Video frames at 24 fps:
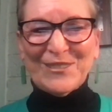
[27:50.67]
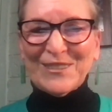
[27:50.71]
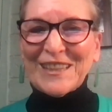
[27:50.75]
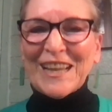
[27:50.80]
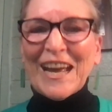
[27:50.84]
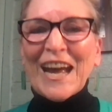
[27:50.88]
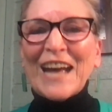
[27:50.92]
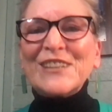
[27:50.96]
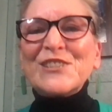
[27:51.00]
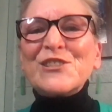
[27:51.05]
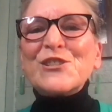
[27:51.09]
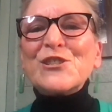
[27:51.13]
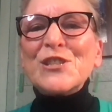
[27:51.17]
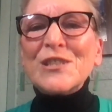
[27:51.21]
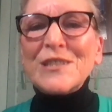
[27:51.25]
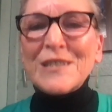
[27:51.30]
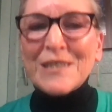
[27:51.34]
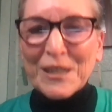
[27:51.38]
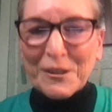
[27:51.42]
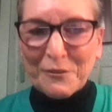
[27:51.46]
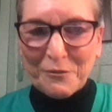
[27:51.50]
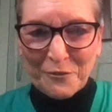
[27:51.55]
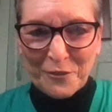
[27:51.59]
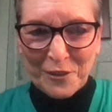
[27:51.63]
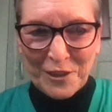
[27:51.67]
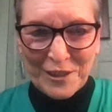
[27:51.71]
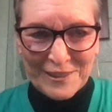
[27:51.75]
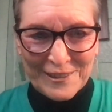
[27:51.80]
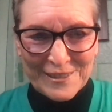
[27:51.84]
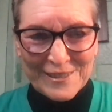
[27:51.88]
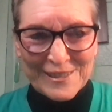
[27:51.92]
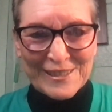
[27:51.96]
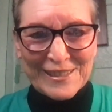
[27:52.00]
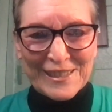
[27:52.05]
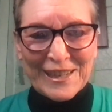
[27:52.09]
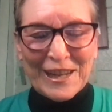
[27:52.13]
That's the
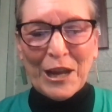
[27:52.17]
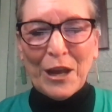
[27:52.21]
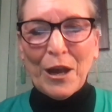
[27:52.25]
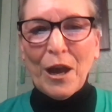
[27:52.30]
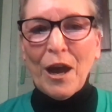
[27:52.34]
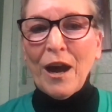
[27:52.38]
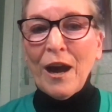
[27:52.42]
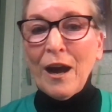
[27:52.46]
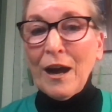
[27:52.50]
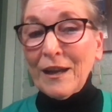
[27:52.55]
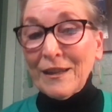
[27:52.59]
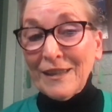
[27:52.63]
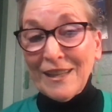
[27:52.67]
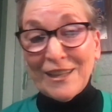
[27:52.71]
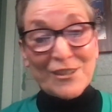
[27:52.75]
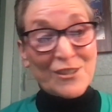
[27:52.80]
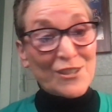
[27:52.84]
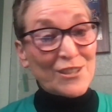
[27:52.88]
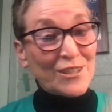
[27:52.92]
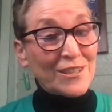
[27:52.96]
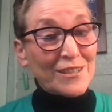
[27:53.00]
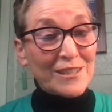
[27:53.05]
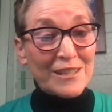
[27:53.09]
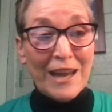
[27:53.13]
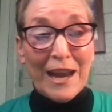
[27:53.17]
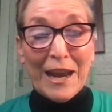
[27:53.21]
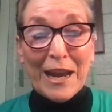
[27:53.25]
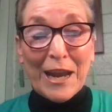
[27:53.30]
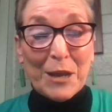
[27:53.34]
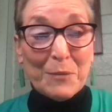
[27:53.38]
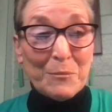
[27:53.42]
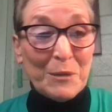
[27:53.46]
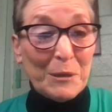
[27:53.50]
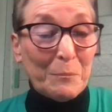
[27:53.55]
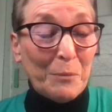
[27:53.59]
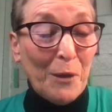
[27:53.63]
difference. It's the
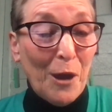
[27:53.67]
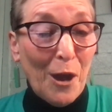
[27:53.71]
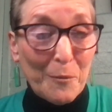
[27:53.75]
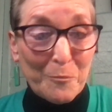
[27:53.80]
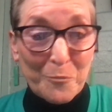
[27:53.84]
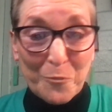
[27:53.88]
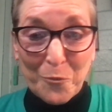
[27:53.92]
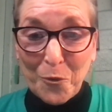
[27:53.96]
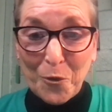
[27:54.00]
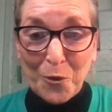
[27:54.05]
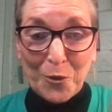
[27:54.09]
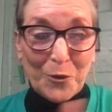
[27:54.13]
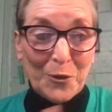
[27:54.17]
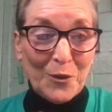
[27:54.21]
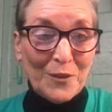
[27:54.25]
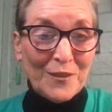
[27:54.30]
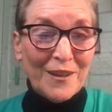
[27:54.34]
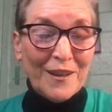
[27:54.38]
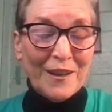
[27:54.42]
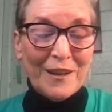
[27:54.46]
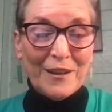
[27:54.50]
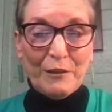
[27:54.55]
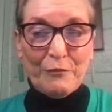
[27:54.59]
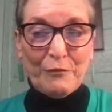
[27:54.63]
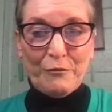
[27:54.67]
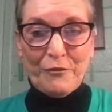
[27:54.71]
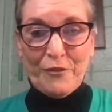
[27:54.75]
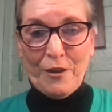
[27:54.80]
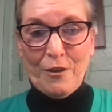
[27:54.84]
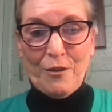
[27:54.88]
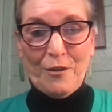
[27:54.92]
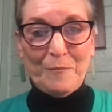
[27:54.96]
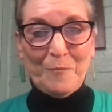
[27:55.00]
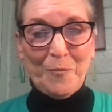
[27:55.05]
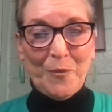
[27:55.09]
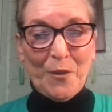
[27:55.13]
same in Pop Warner and the
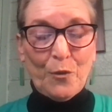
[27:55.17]
NFL.